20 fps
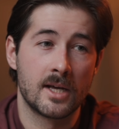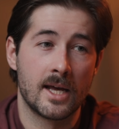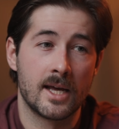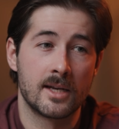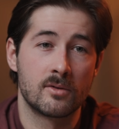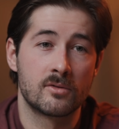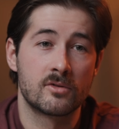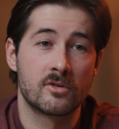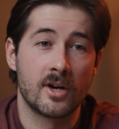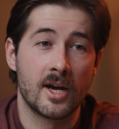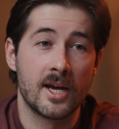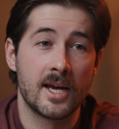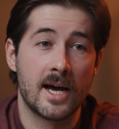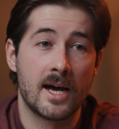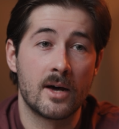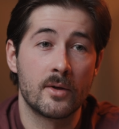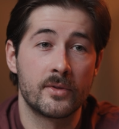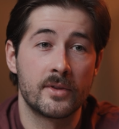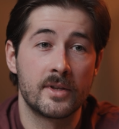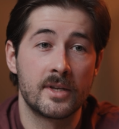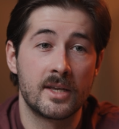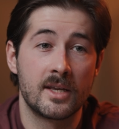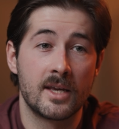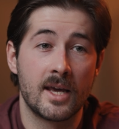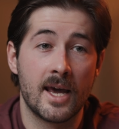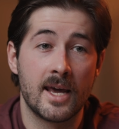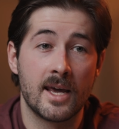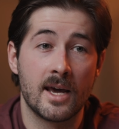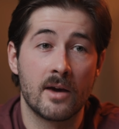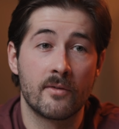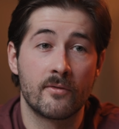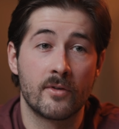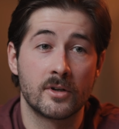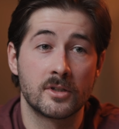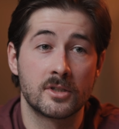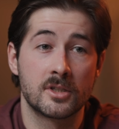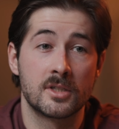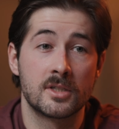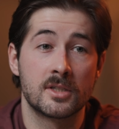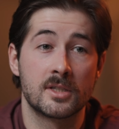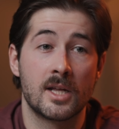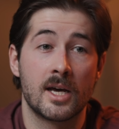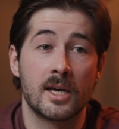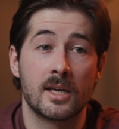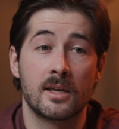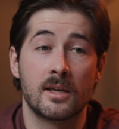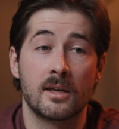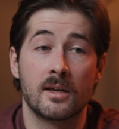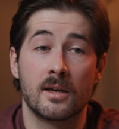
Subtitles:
and you try out the AI functions like